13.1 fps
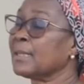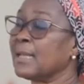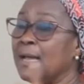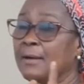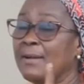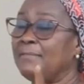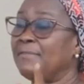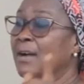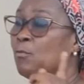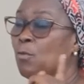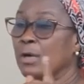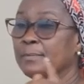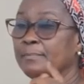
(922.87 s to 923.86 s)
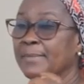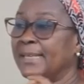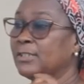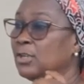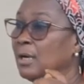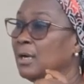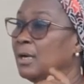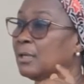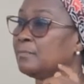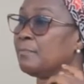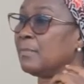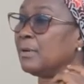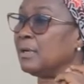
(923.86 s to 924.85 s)
However, one major
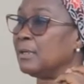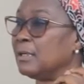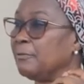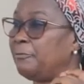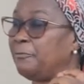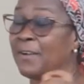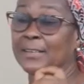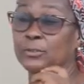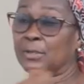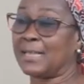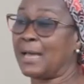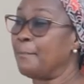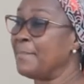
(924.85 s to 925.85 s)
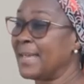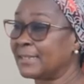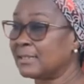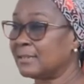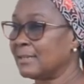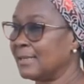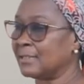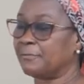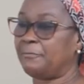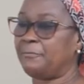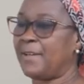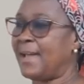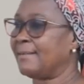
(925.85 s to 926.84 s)
factor that makes things
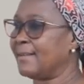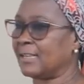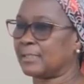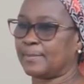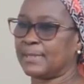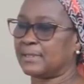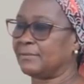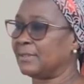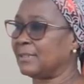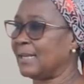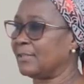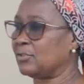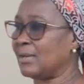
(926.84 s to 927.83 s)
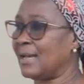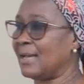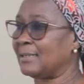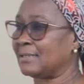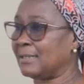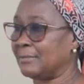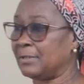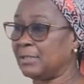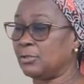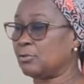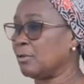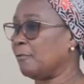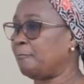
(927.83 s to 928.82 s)
very expensive in Nigeria is the
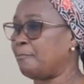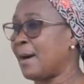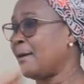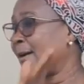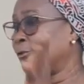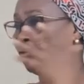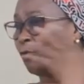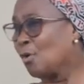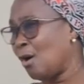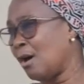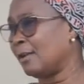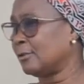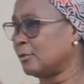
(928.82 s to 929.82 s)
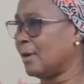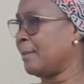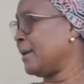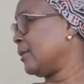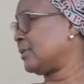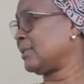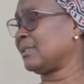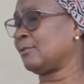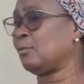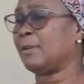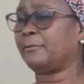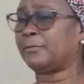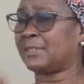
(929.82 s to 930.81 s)
issue of power. You all know about it.
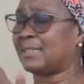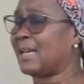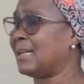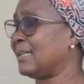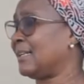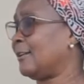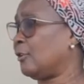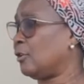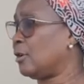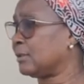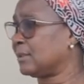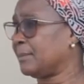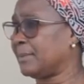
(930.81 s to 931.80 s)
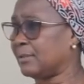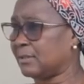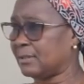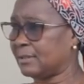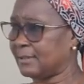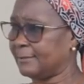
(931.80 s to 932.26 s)
We've said a lot about it.